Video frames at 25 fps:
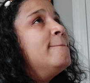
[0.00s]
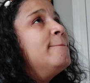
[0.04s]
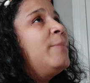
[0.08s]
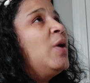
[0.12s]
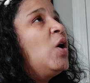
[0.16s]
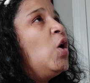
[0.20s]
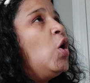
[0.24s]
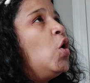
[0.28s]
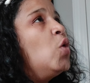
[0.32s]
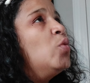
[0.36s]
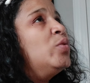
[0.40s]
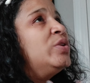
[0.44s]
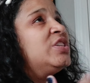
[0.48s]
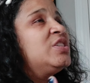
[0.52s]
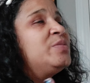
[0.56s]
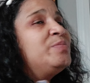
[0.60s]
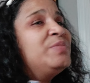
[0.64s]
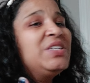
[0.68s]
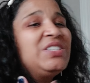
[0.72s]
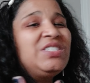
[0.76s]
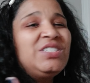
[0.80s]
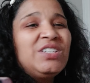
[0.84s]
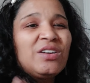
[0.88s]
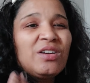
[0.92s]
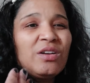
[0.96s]
but always
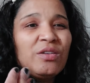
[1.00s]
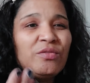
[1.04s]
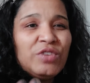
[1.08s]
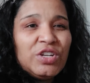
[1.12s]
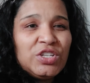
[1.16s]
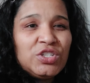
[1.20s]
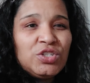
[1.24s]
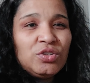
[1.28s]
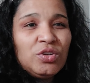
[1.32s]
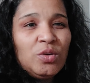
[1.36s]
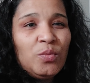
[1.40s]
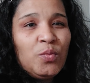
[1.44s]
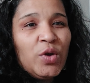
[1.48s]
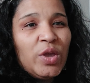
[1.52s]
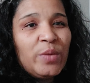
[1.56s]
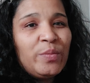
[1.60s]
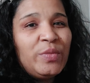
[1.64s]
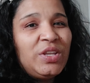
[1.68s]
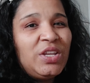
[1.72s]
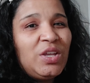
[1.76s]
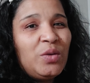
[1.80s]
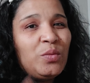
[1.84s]
miss their original appointment.